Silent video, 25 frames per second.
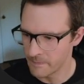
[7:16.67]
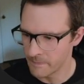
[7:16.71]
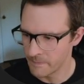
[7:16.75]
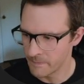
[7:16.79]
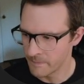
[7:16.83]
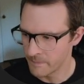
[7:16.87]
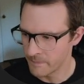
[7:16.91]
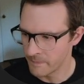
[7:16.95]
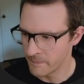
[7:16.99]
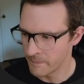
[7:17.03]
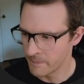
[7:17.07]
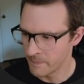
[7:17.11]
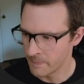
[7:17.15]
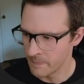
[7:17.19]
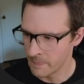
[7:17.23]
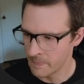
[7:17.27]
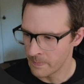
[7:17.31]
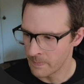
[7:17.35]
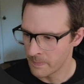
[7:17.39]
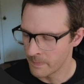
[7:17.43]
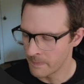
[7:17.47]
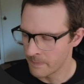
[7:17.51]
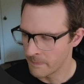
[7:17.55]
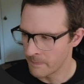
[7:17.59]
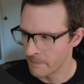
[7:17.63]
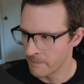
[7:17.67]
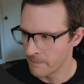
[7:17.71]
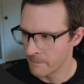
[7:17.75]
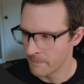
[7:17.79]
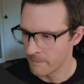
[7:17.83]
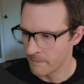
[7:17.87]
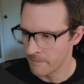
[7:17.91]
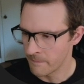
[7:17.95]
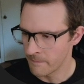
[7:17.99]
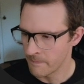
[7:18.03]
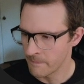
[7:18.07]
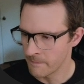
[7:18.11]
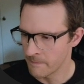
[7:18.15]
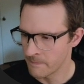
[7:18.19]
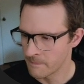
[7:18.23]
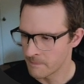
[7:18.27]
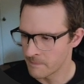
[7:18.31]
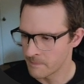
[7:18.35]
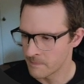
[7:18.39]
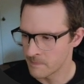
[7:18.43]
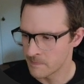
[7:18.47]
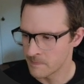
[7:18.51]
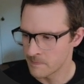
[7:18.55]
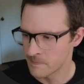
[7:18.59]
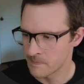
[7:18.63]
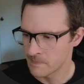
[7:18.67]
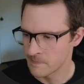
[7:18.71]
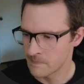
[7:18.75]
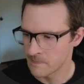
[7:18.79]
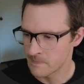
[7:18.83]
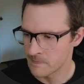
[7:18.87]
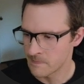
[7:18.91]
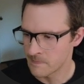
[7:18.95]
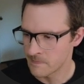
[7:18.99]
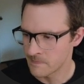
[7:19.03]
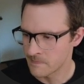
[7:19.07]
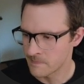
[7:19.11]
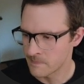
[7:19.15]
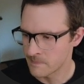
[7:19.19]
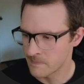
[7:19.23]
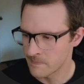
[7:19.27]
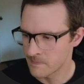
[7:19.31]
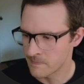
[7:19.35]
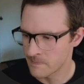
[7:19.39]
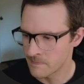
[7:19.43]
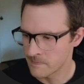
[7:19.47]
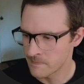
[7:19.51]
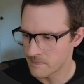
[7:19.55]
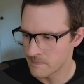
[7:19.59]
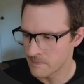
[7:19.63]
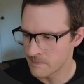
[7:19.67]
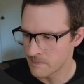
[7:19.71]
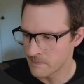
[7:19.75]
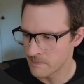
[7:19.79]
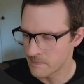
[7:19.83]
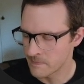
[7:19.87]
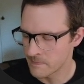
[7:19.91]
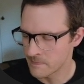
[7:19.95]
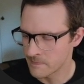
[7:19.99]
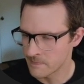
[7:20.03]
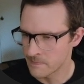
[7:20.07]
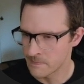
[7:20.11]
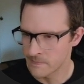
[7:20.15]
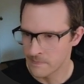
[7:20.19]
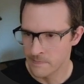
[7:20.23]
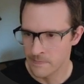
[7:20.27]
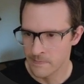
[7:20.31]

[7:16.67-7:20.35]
[no speech]